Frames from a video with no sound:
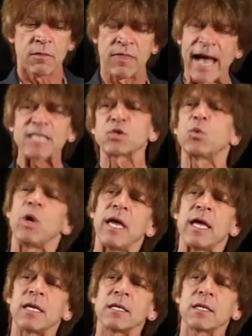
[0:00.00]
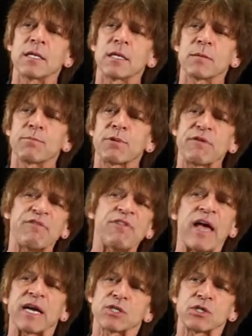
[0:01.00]
That's when
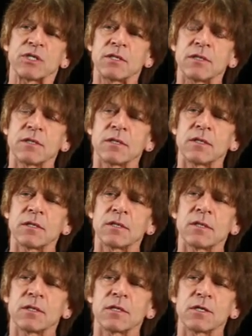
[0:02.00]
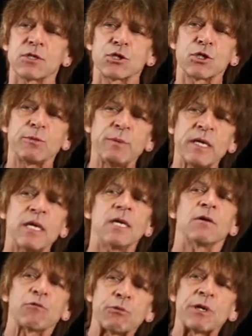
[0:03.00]
perfection should be
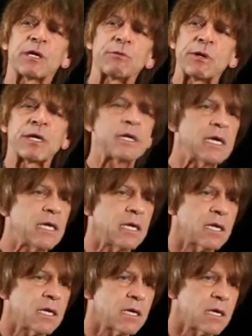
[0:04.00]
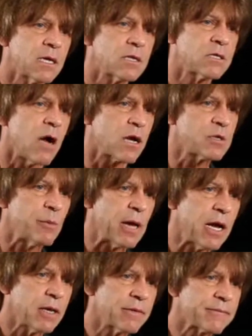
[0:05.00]
really, really talked
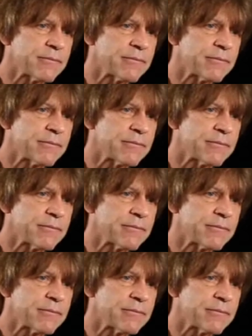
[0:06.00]
about.